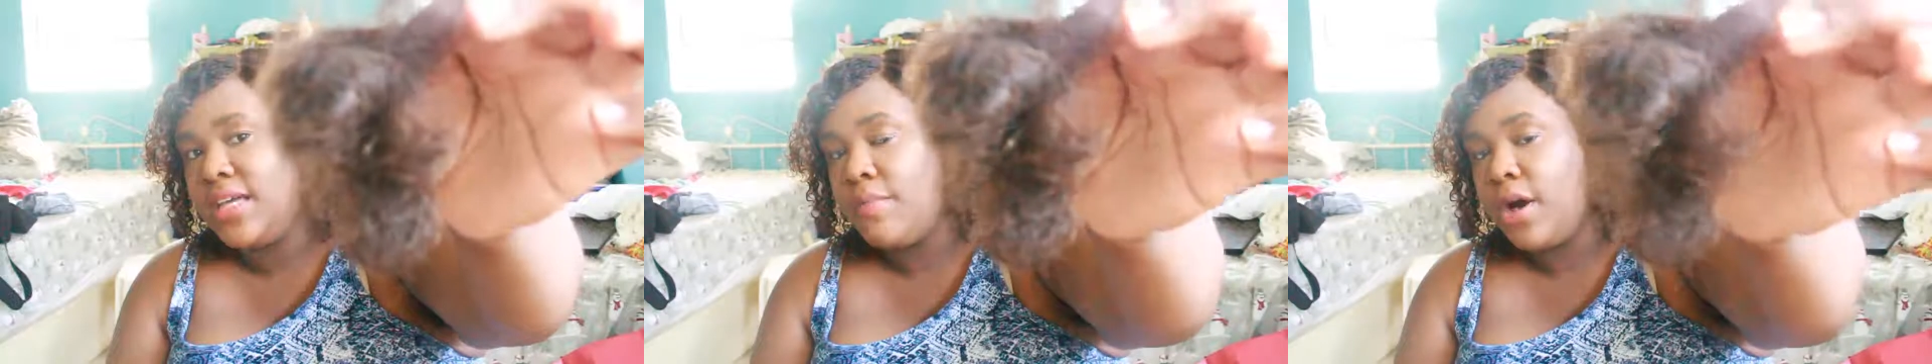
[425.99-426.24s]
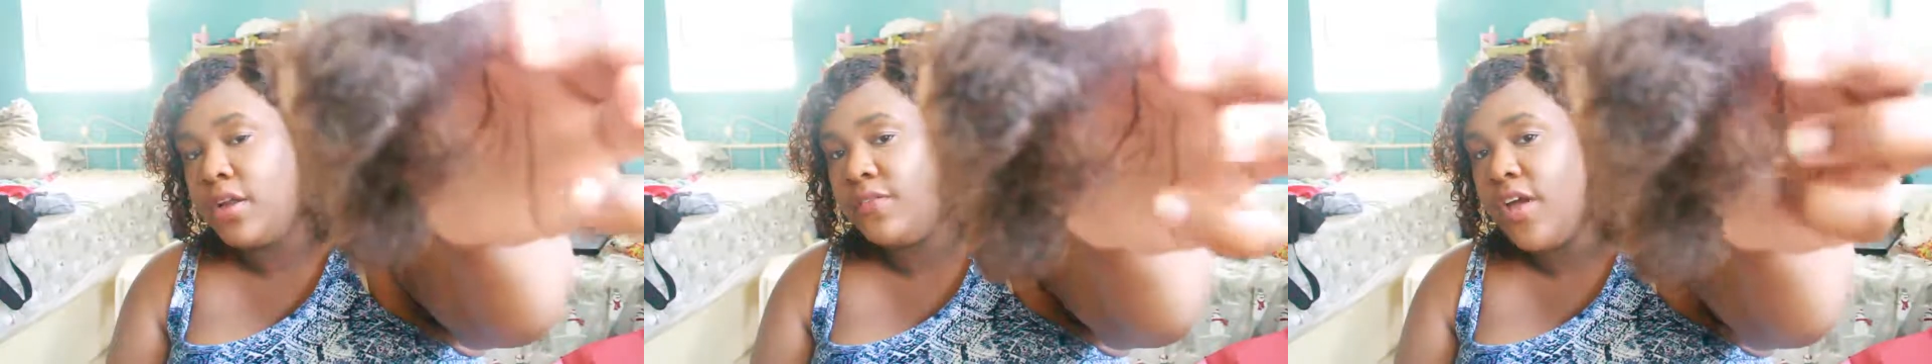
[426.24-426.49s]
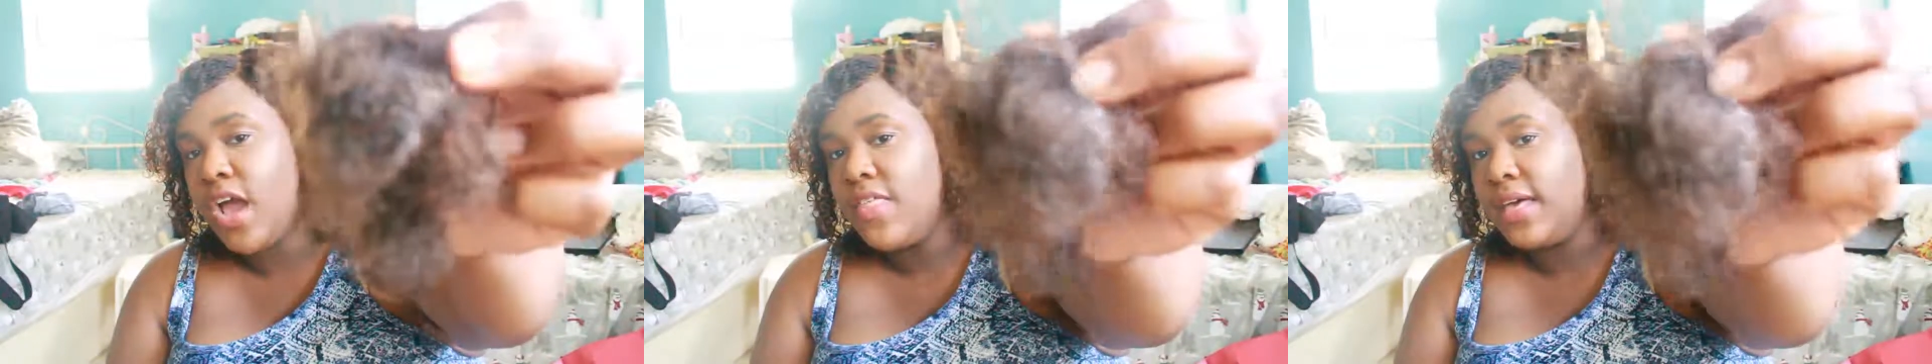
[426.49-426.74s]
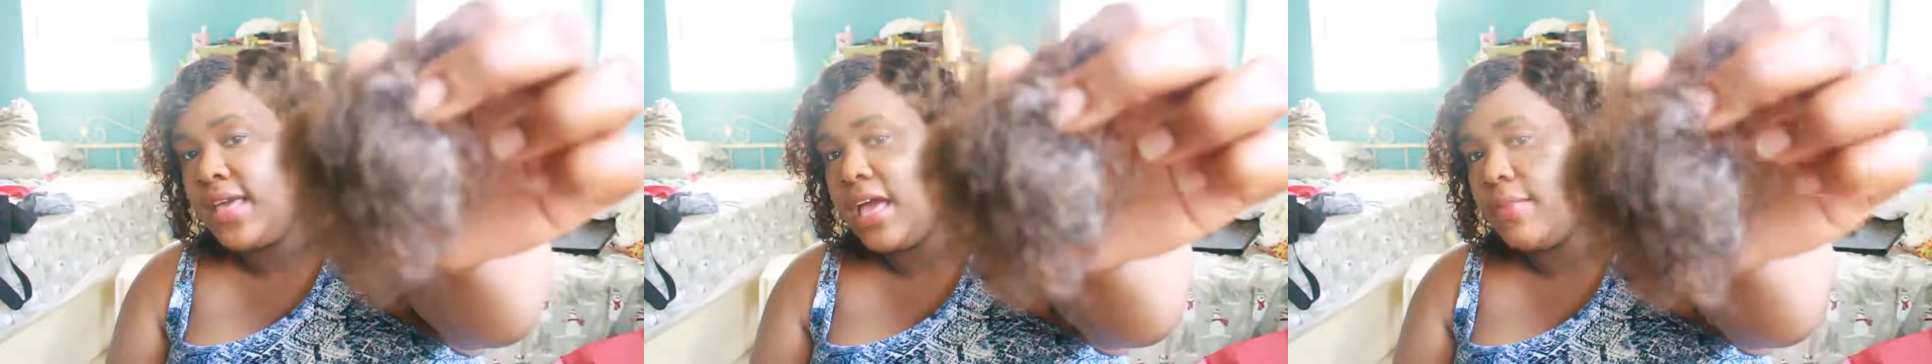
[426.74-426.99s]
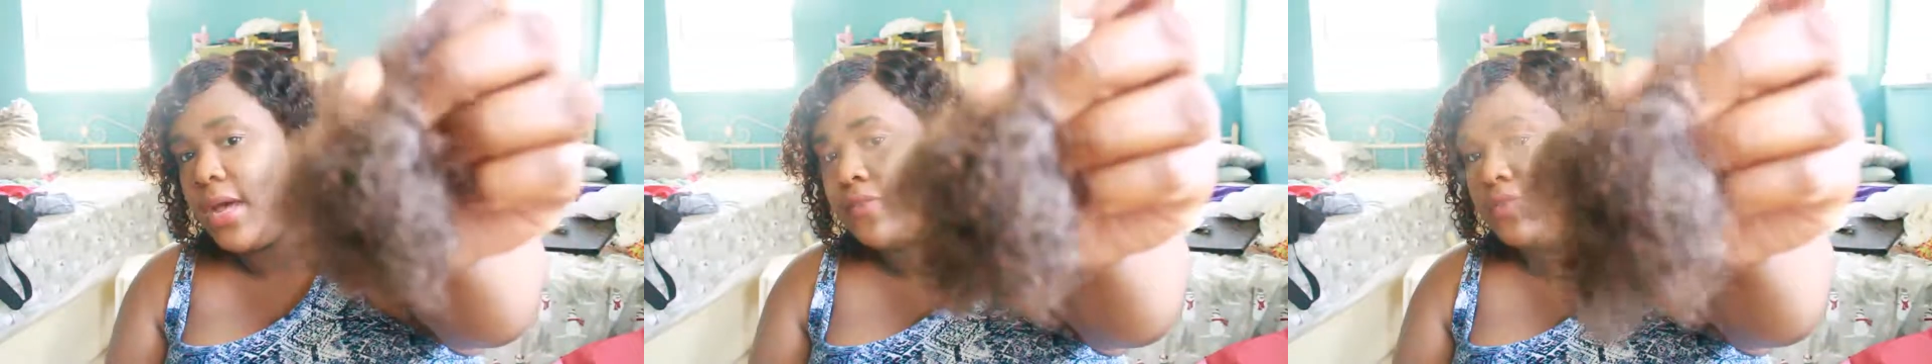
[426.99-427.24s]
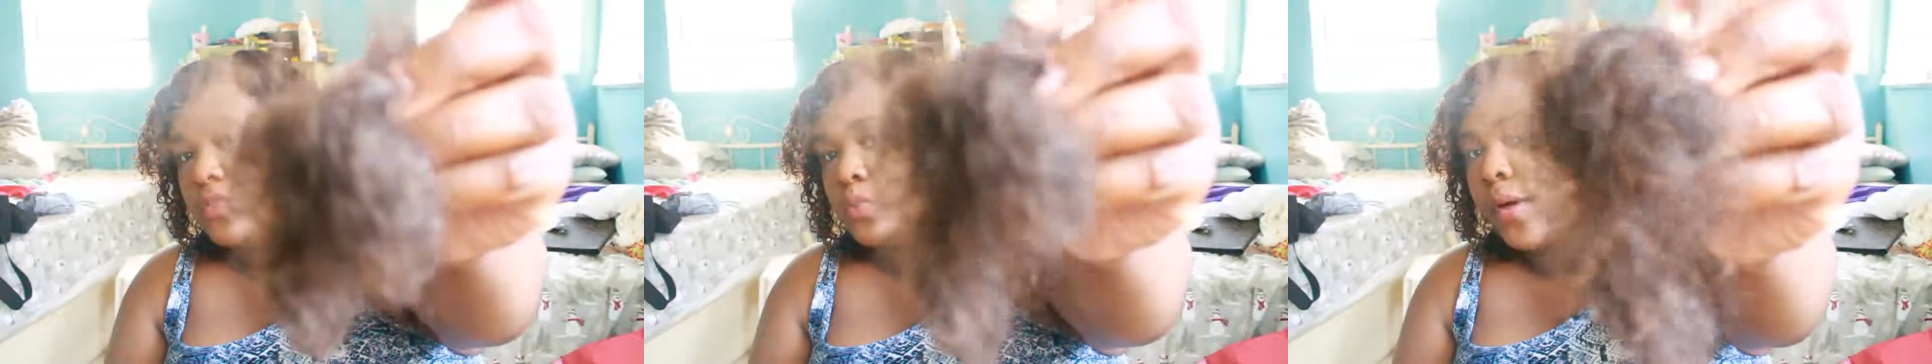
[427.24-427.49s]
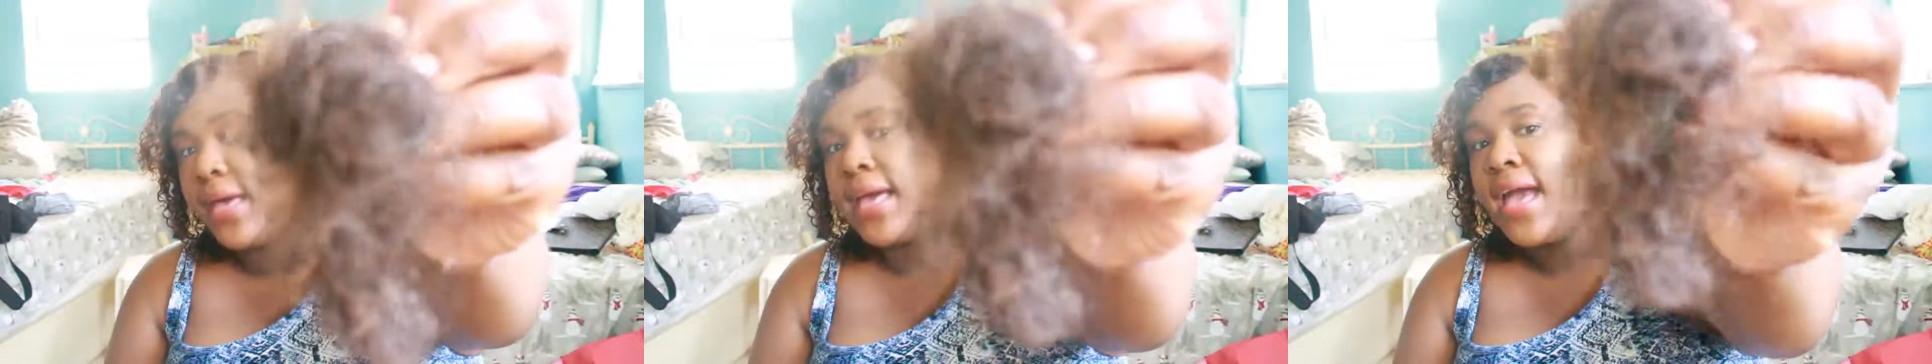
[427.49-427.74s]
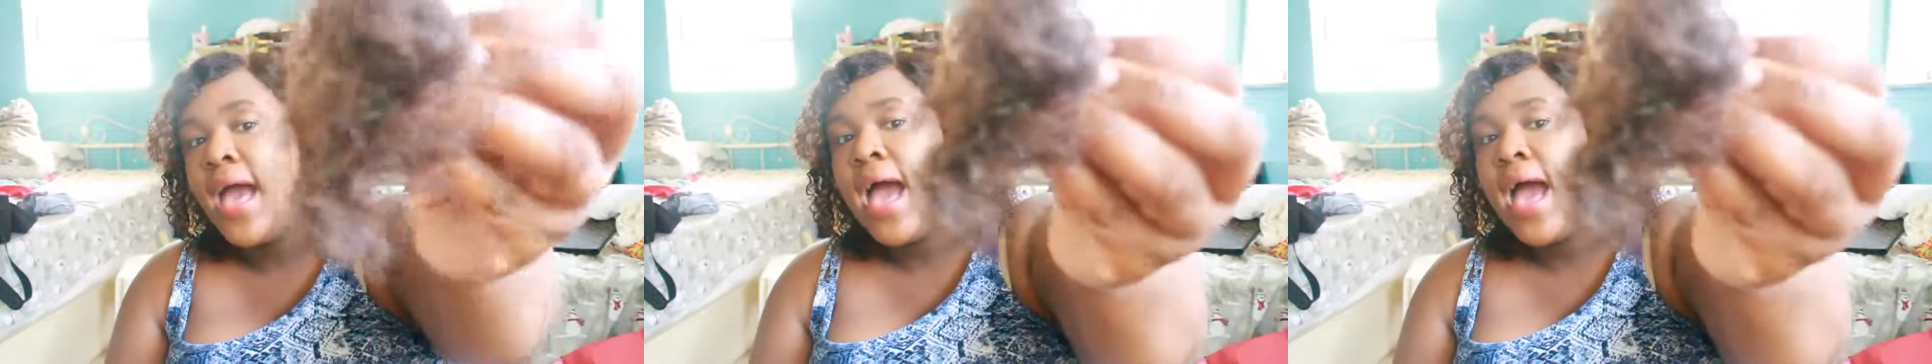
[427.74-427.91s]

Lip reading: amount of hair that came out of this wig.